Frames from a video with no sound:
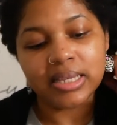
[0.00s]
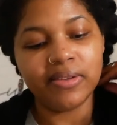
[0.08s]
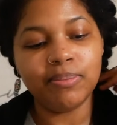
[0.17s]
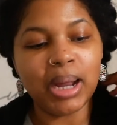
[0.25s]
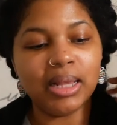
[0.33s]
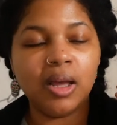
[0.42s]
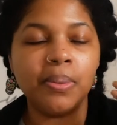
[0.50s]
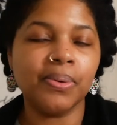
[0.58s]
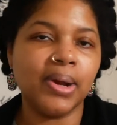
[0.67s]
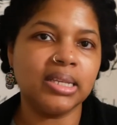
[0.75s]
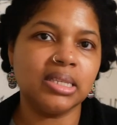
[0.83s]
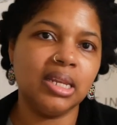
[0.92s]
of my low
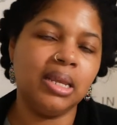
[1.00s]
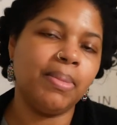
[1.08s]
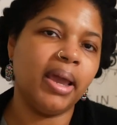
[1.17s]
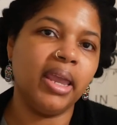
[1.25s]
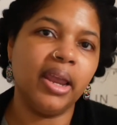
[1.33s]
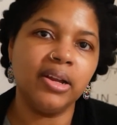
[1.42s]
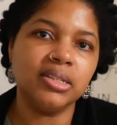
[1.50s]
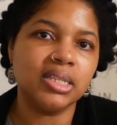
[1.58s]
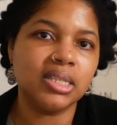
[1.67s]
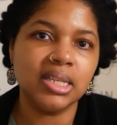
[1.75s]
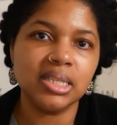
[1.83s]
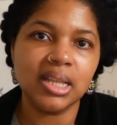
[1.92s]
porosity, my hair just
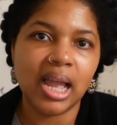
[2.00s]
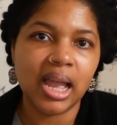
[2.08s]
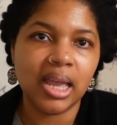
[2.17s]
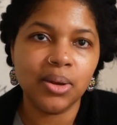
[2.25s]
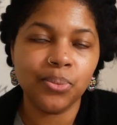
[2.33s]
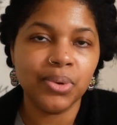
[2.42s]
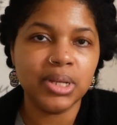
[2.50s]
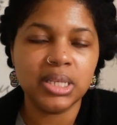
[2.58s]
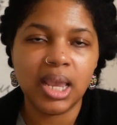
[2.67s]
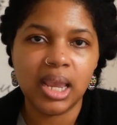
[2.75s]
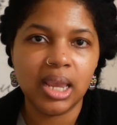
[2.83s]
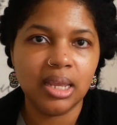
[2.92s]
does not
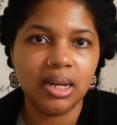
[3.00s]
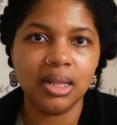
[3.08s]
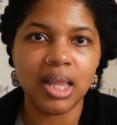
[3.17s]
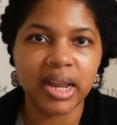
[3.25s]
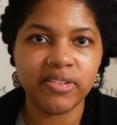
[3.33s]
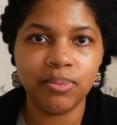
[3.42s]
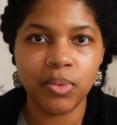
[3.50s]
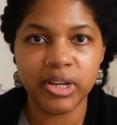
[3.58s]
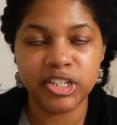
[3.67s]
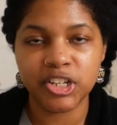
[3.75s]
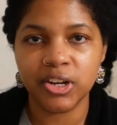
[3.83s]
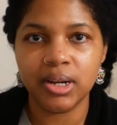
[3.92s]
retain a lot of
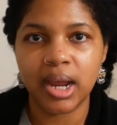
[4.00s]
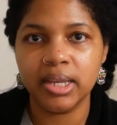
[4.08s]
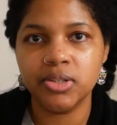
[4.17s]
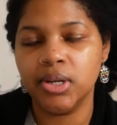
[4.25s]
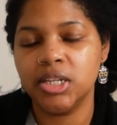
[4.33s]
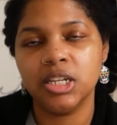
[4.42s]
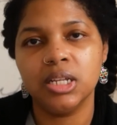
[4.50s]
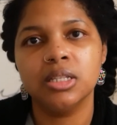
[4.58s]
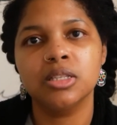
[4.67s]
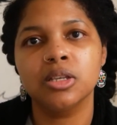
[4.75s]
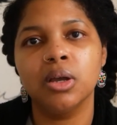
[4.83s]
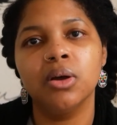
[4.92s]
moisture and hydration,
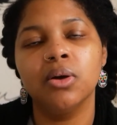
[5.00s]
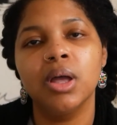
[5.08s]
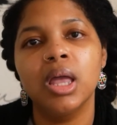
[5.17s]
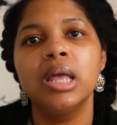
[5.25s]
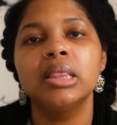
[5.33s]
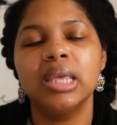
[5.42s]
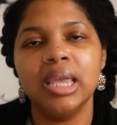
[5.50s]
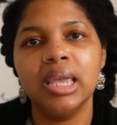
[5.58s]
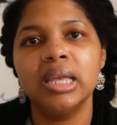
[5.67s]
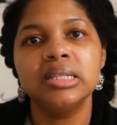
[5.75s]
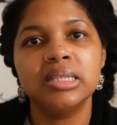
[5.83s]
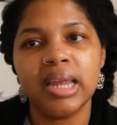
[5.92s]
so the
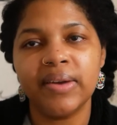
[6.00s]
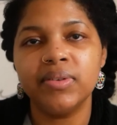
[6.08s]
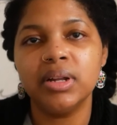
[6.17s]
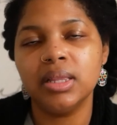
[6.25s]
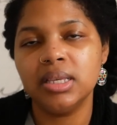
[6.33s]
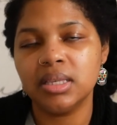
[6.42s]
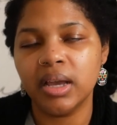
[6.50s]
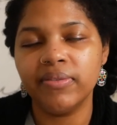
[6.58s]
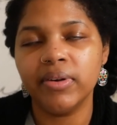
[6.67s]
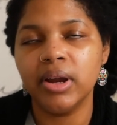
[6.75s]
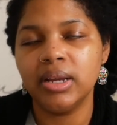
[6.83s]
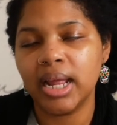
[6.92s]
ends definitely
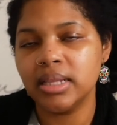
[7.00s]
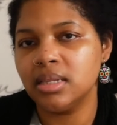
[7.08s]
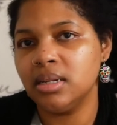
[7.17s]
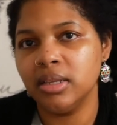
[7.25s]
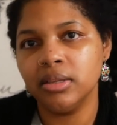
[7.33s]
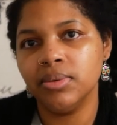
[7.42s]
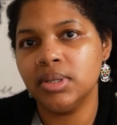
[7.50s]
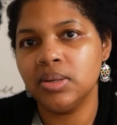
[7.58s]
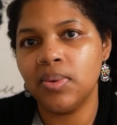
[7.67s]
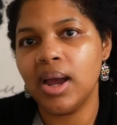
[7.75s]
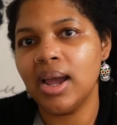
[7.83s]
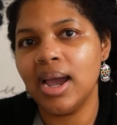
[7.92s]
suffer, and that's another reason
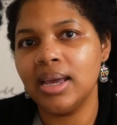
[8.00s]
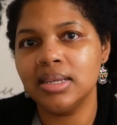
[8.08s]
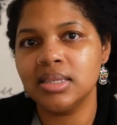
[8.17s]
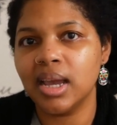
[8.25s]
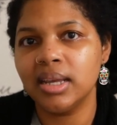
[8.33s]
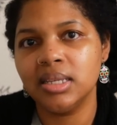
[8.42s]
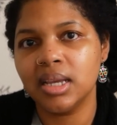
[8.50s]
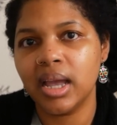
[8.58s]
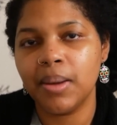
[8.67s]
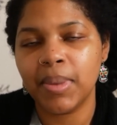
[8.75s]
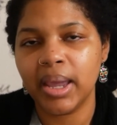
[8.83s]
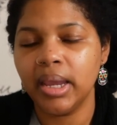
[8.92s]
why I decide to
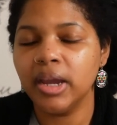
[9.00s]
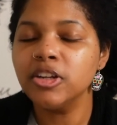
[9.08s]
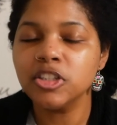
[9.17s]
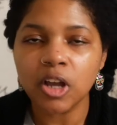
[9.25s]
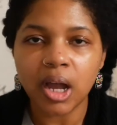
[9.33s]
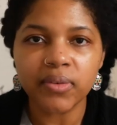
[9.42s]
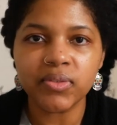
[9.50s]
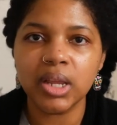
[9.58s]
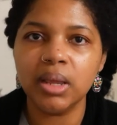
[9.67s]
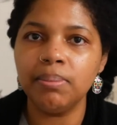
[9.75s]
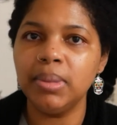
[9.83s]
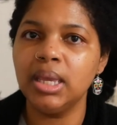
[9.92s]
cut my hair so
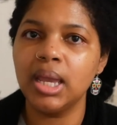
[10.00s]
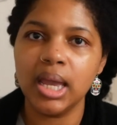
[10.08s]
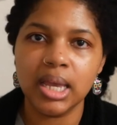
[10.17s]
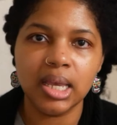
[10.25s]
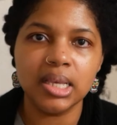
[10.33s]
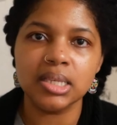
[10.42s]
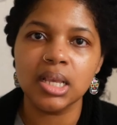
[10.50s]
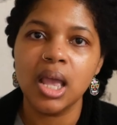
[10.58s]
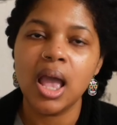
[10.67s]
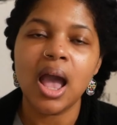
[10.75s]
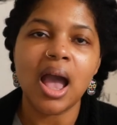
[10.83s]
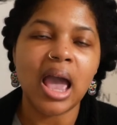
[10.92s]
often, because
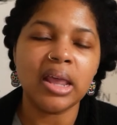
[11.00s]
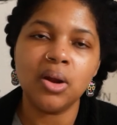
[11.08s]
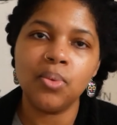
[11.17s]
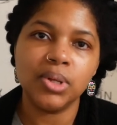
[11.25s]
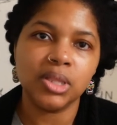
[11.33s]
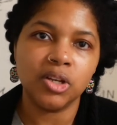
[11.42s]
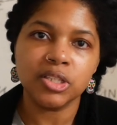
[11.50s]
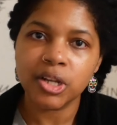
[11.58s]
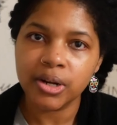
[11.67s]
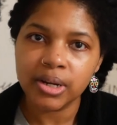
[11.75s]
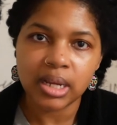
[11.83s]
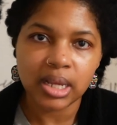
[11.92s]
I don't want those
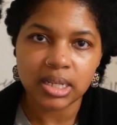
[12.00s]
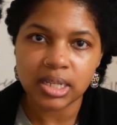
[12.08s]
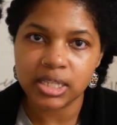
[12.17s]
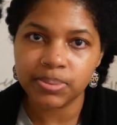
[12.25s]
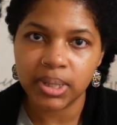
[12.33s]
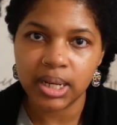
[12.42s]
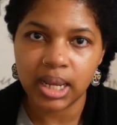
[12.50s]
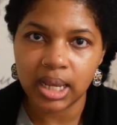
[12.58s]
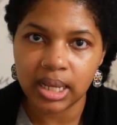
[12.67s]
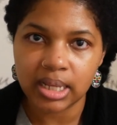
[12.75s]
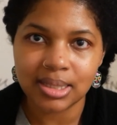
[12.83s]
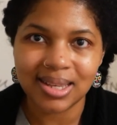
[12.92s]
turning into split
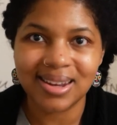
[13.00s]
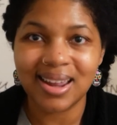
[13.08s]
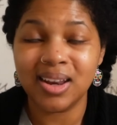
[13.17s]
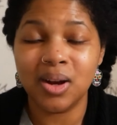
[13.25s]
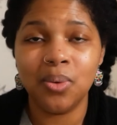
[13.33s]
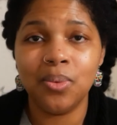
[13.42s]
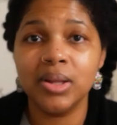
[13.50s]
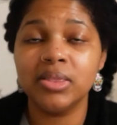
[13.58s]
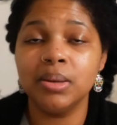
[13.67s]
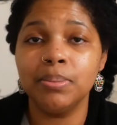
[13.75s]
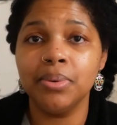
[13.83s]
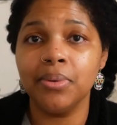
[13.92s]
ends and I don't want
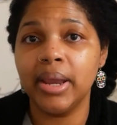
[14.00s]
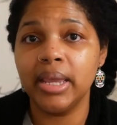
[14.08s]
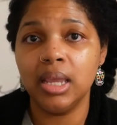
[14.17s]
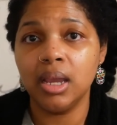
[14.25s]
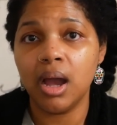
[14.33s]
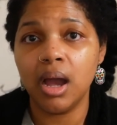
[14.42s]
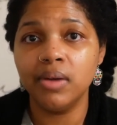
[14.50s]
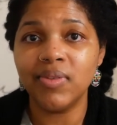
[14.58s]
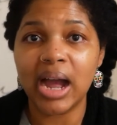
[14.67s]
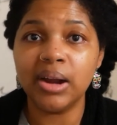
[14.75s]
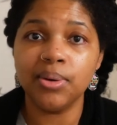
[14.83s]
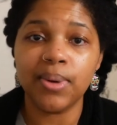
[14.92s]
them breaking off.
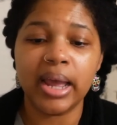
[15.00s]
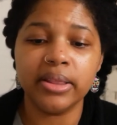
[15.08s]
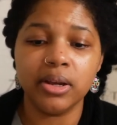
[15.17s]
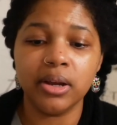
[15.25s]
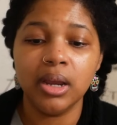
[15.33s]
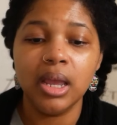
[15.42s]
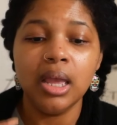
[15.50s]
I'd rather